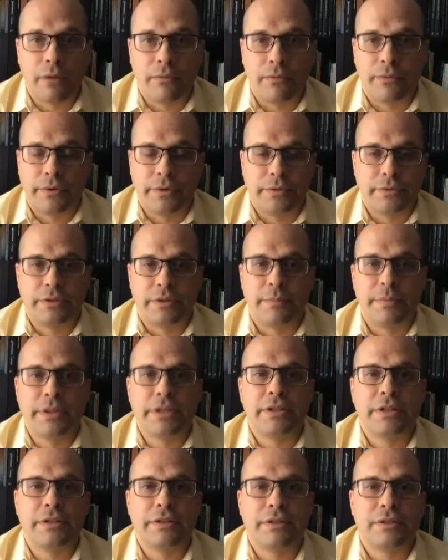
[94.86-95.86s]
reduced
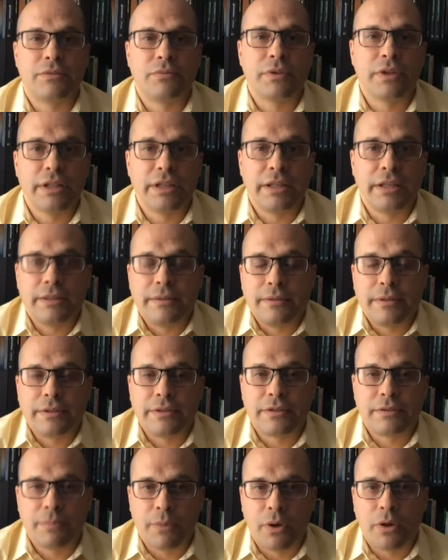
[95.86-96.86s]
emissions is really a
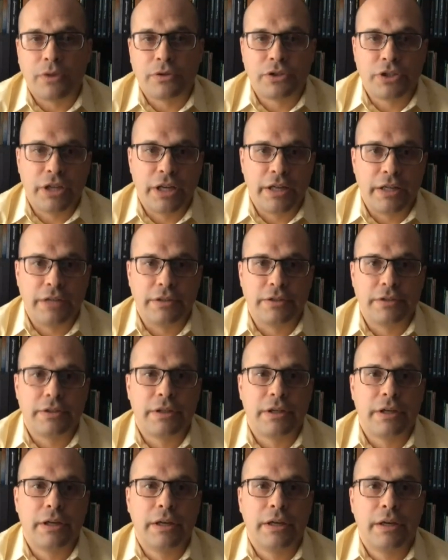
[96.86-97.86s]
small change
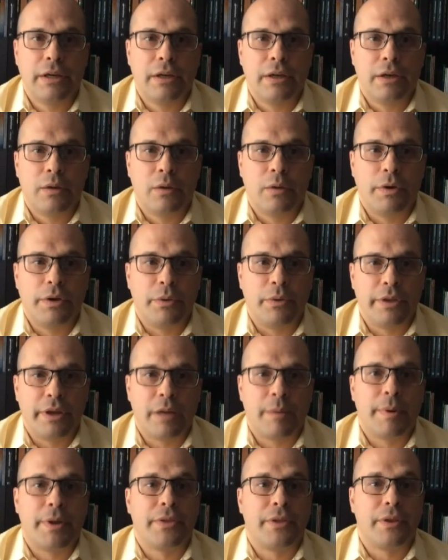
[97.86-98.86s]
when you think
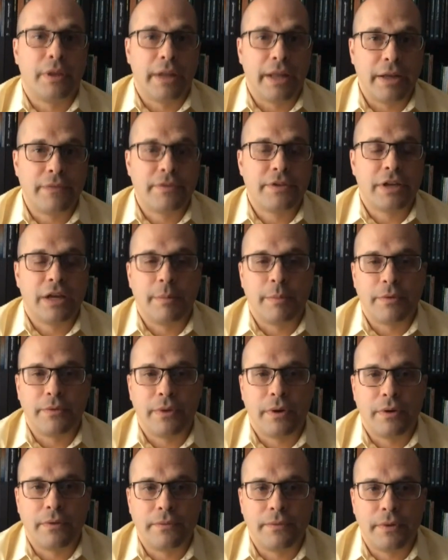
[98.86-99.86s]
about the lifetime of, of,
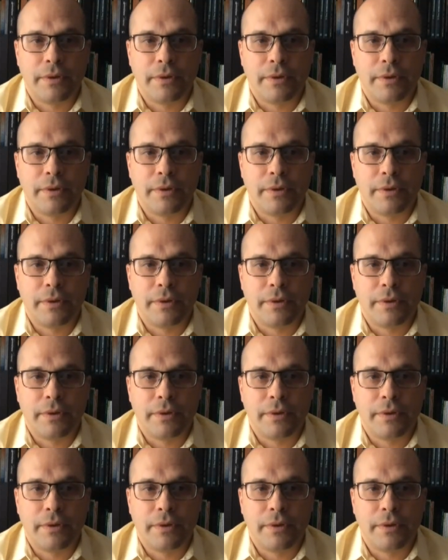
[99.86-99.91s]
of,